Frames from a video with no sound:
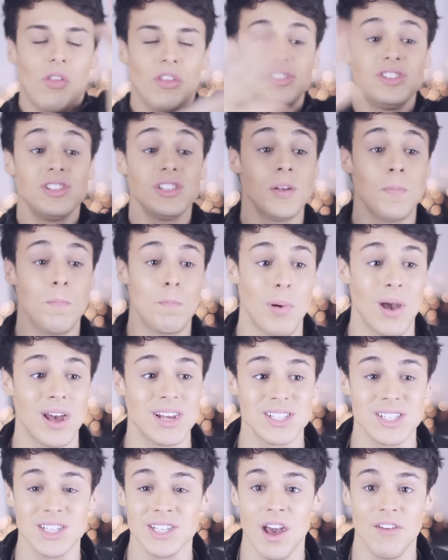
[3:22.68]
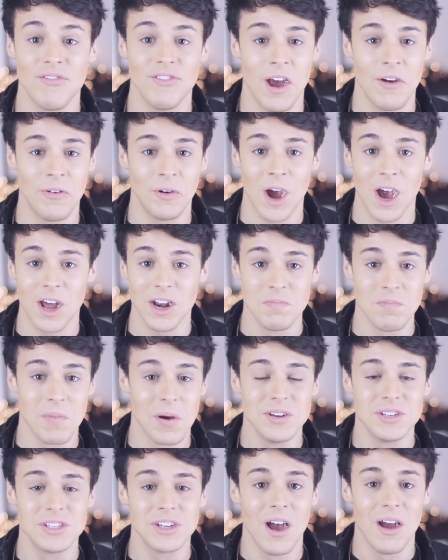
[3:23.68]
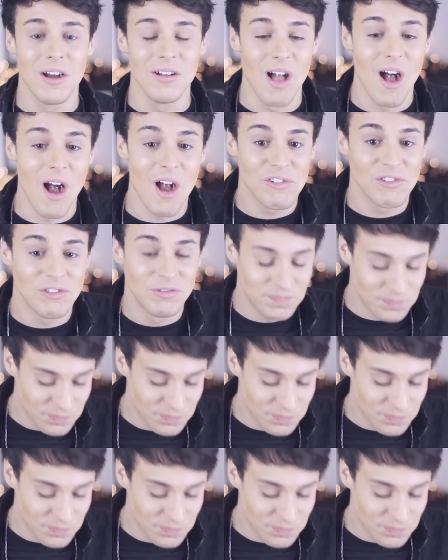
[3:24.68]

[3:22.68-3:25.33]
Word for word: This is the best thing I've ever had in my entire life.